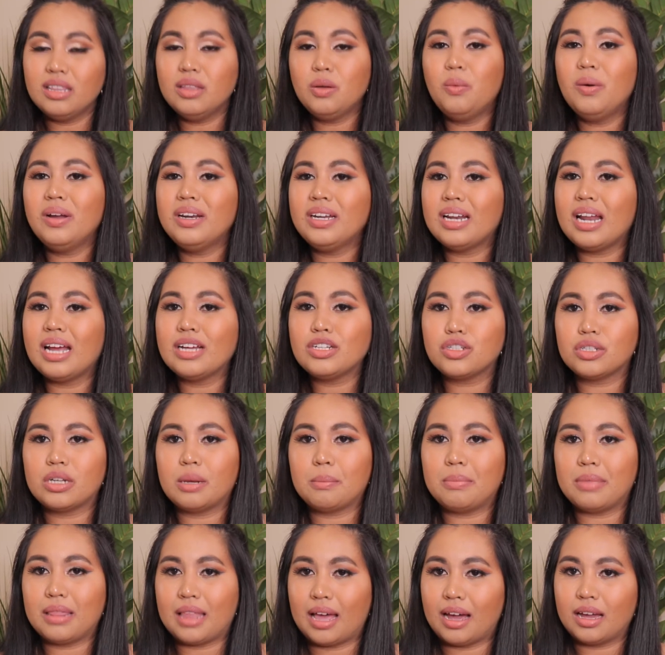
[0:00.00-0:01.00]
the one that I should
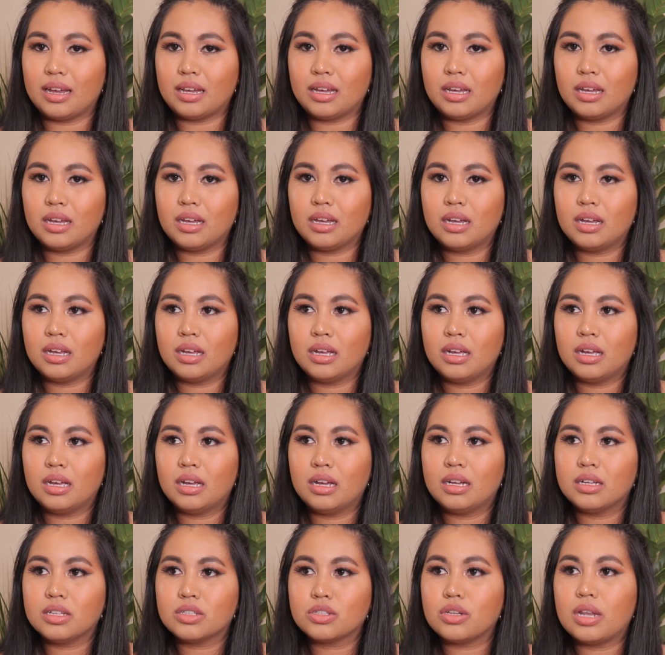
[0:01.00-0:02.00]
apply
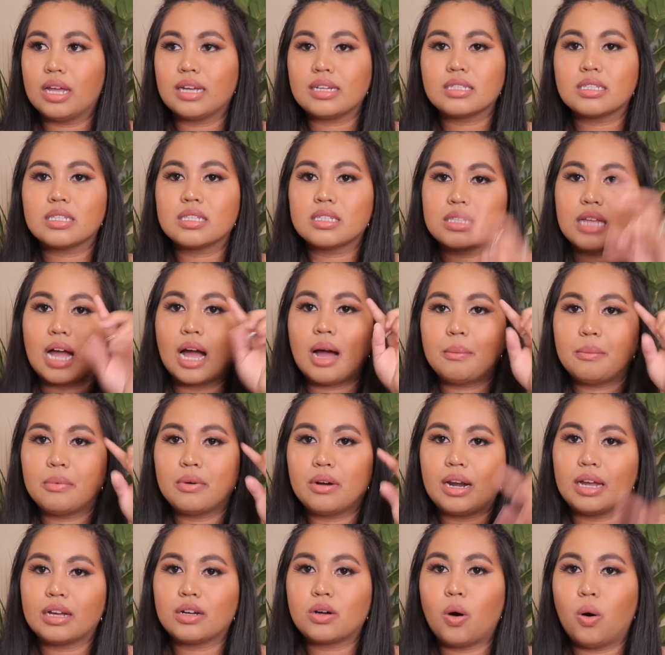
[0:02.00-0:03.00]
to like stop
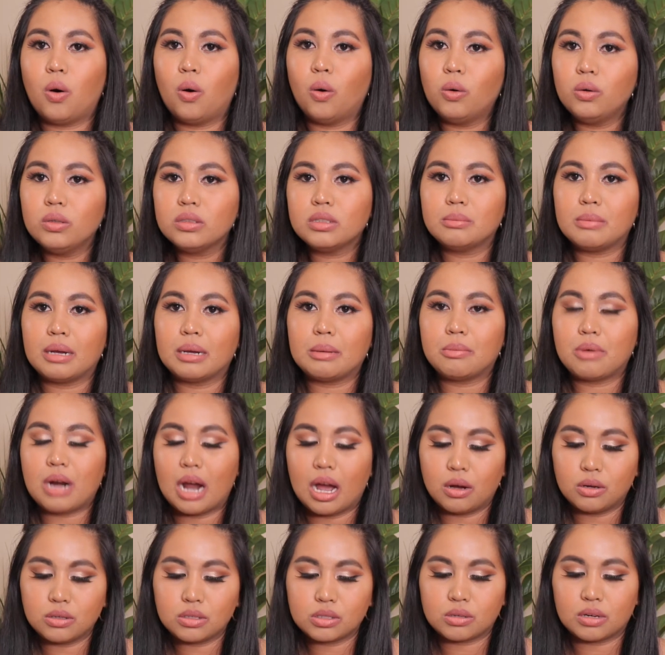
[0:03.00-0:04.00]
or like hold my
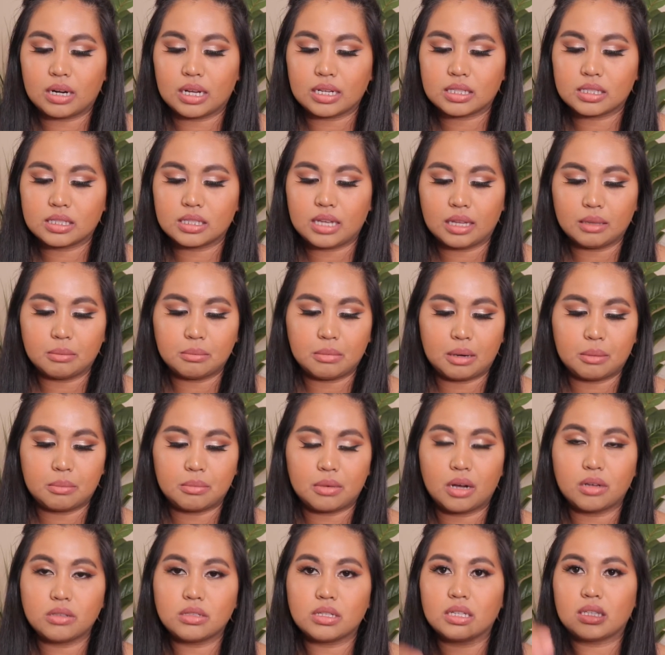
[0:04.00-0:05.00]
brows or like set my
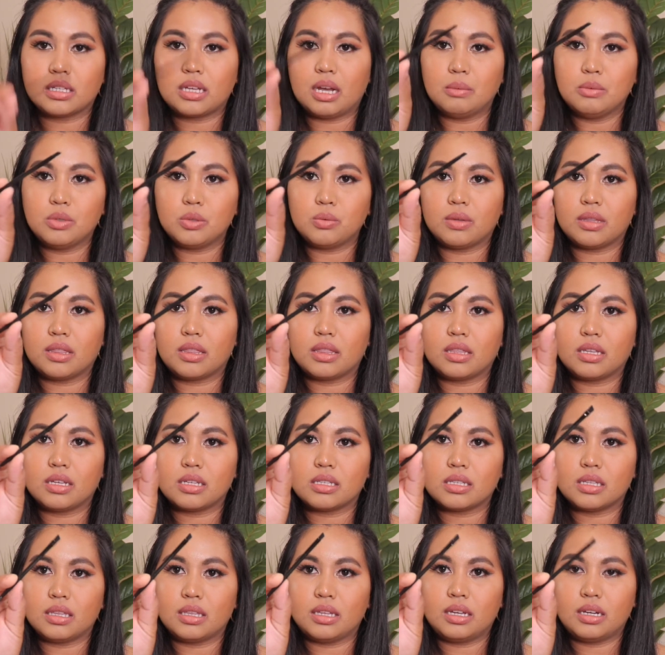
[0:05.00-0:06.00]
brows? It comes with
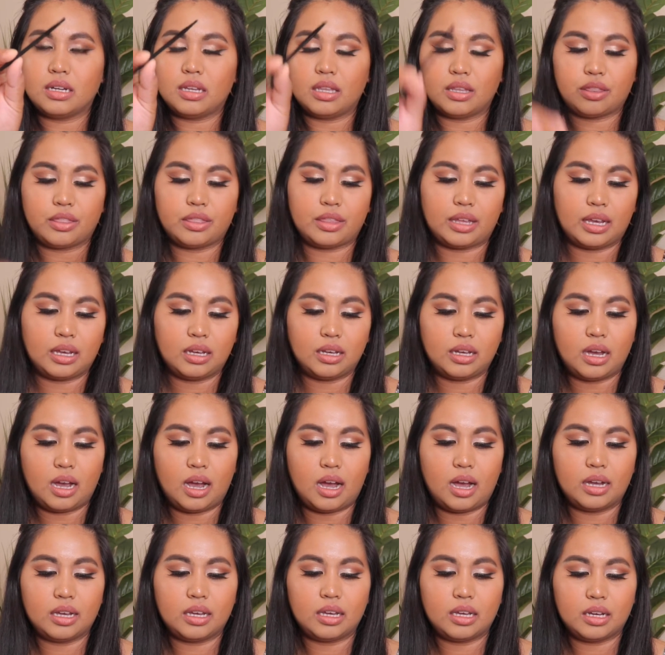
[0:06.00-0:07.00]
this little thing
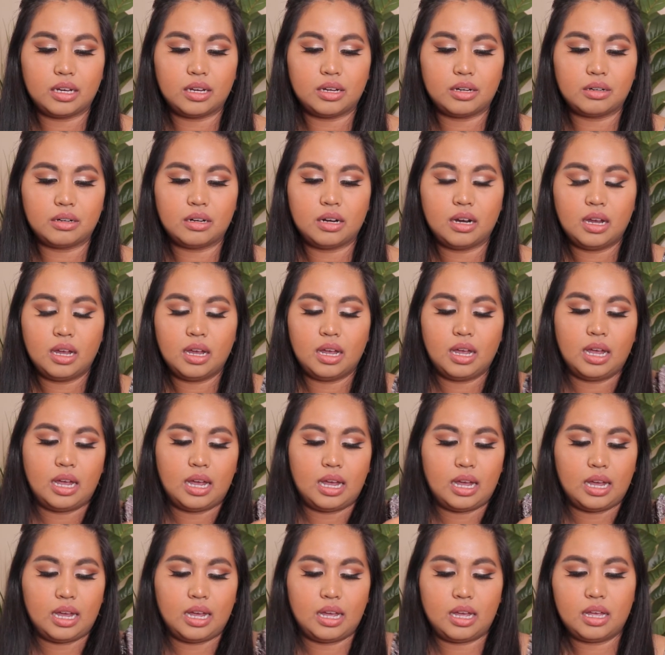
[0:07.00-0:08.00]
guy here.
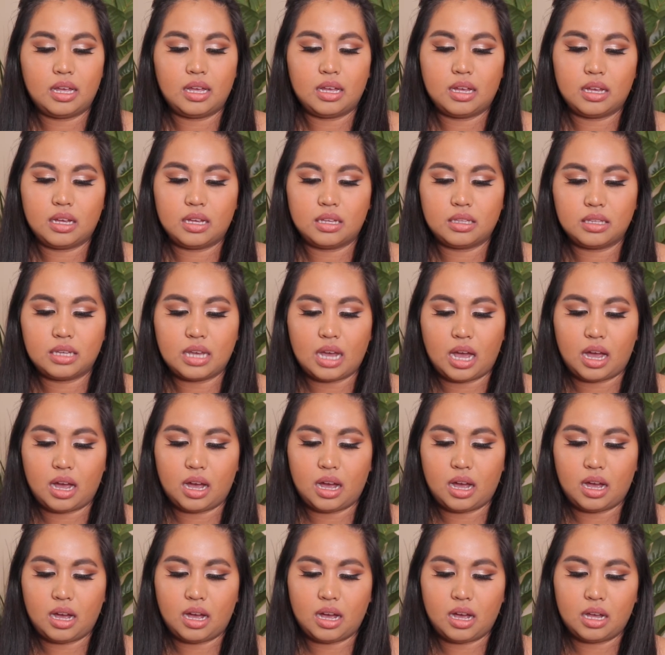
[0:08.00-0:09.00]
And
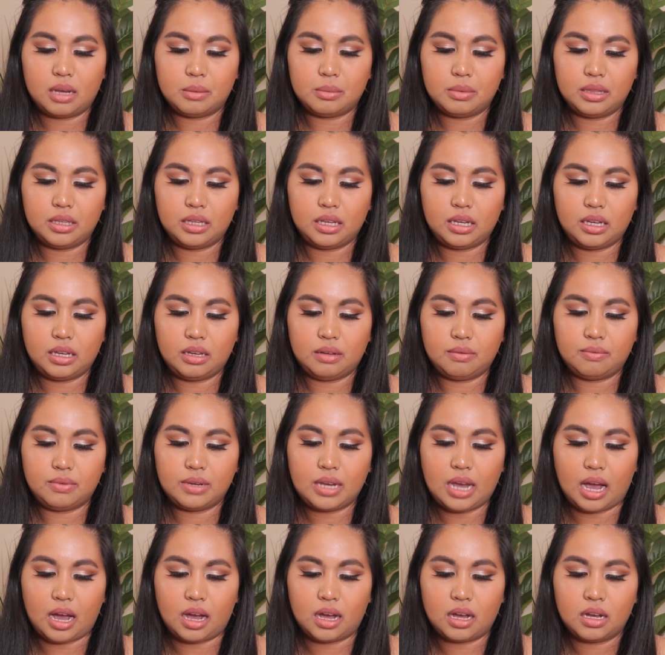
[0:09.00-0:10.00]
yeah, I
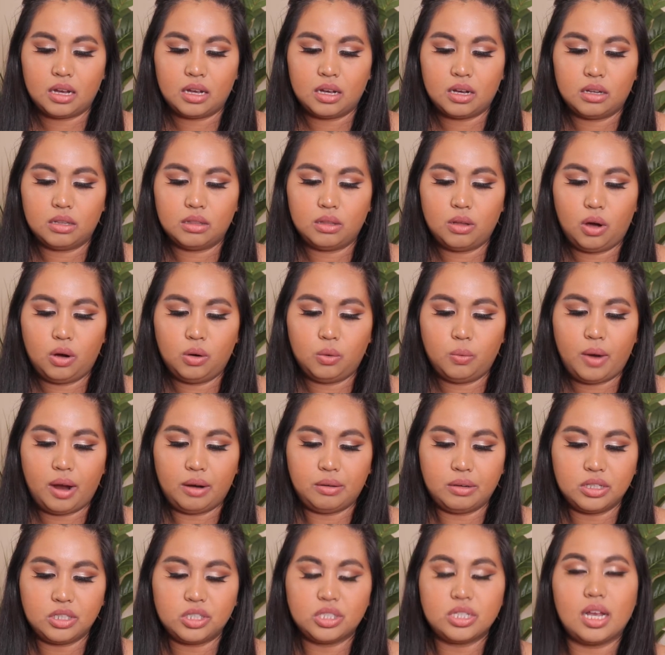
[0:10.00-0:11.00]
believe, yeah, long
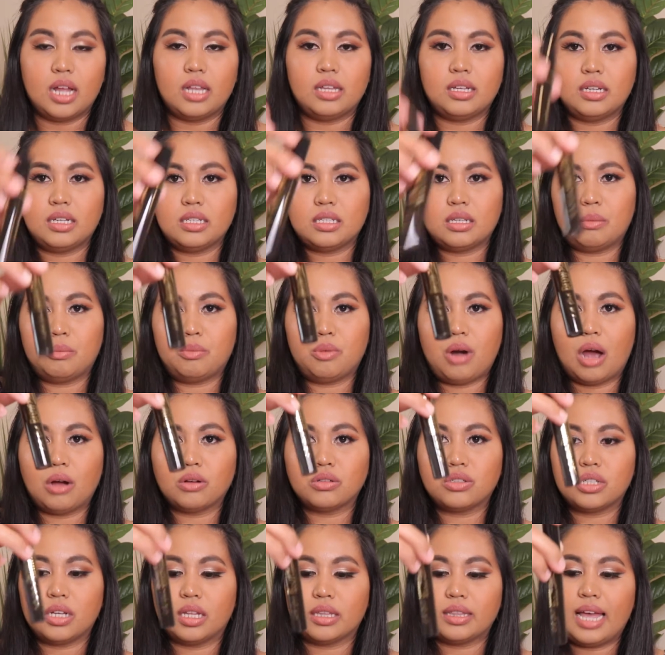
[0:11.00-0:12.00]
wearing gel. It is a
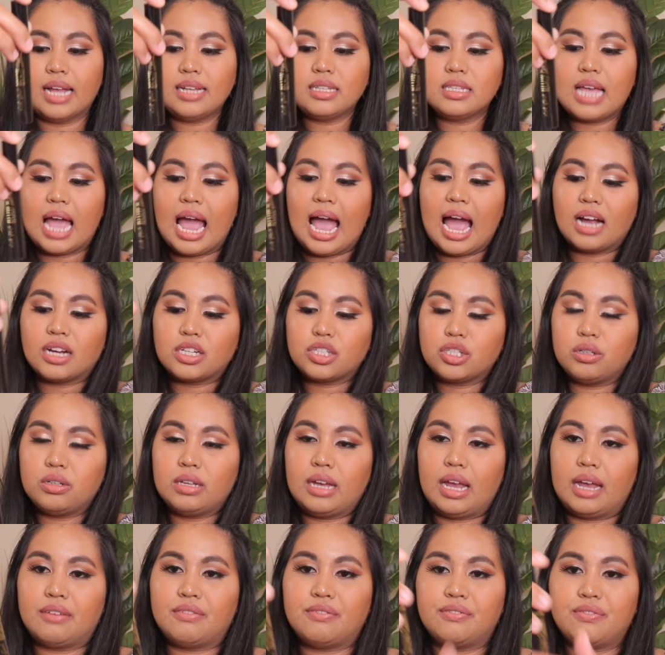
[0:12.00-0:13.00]
brow gel. That's
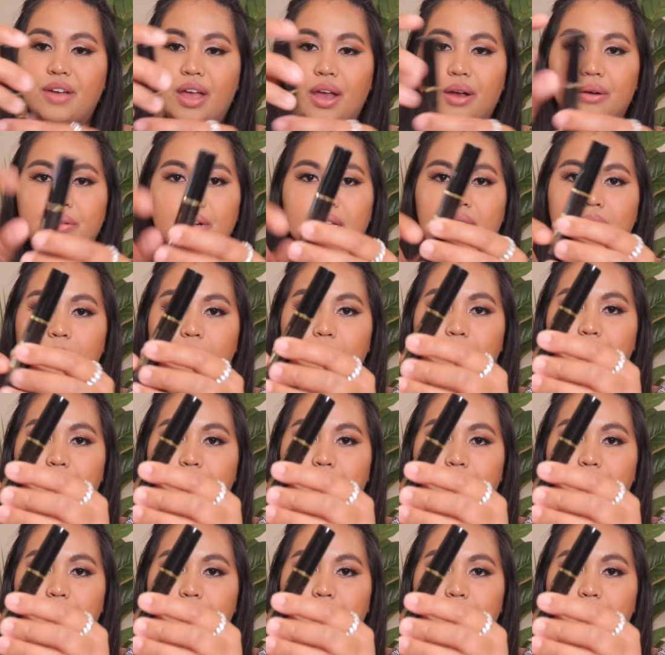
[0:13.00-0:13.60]
actually a very